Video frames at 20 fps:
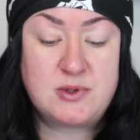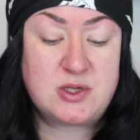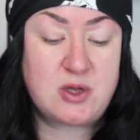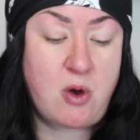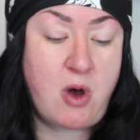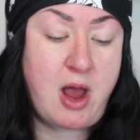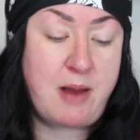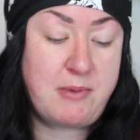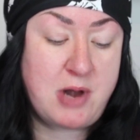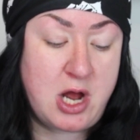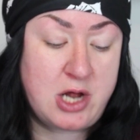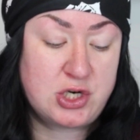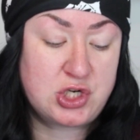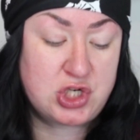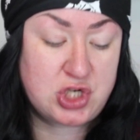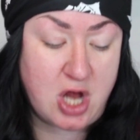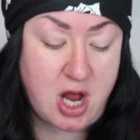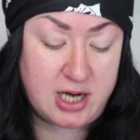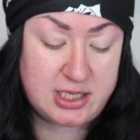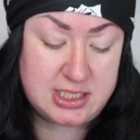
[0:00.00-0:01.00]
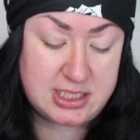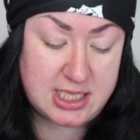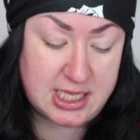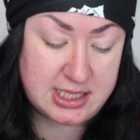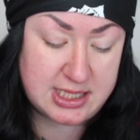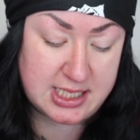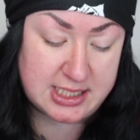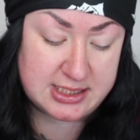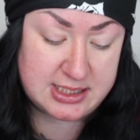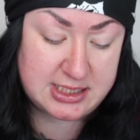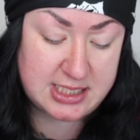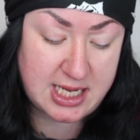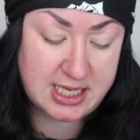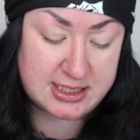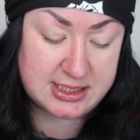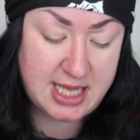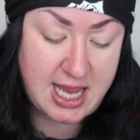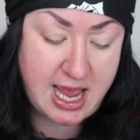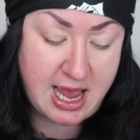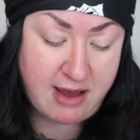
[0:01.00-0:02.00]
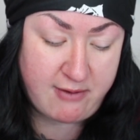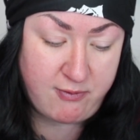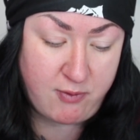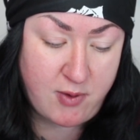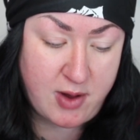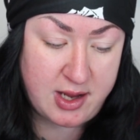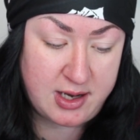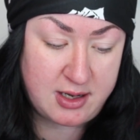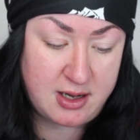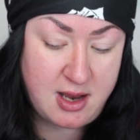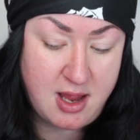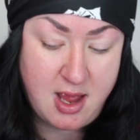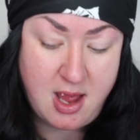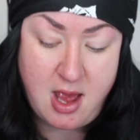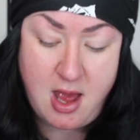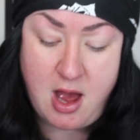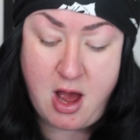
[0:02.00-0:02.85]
So I'm not shocked that this does have one.